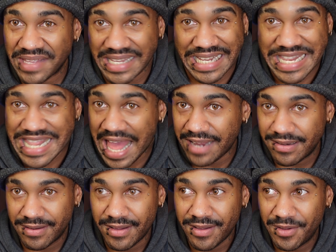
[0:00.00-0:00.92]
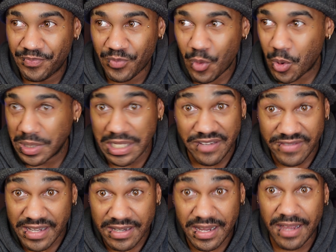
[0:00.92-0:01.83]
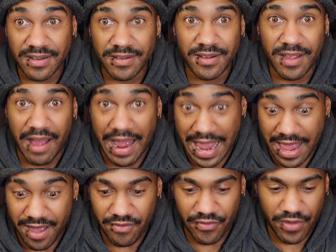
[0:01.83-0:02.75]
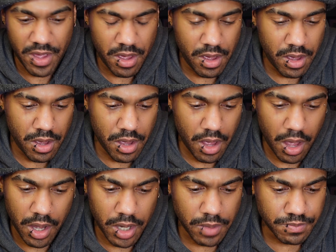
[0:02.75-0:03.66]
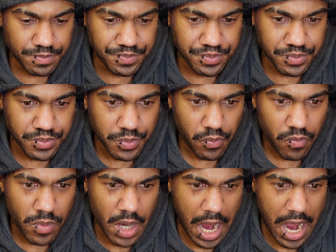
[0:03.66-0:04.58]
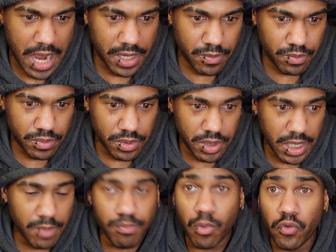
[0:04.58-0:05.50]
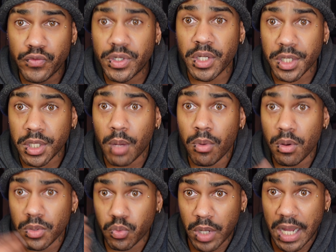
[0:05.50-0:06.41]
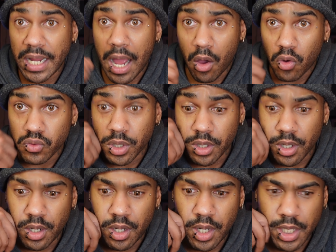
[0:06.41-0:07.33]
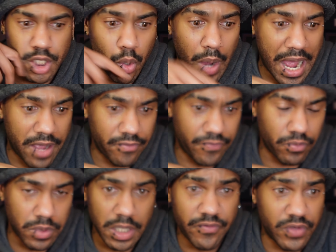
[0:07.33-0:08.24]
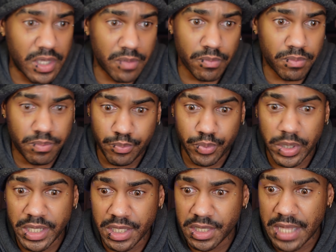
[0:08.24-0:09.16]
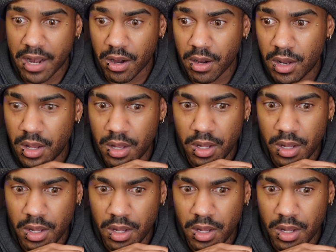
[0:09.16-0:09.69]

in that or lived in that. I have. Um, I did move to the suburbs when I got older, so I've lived in places that are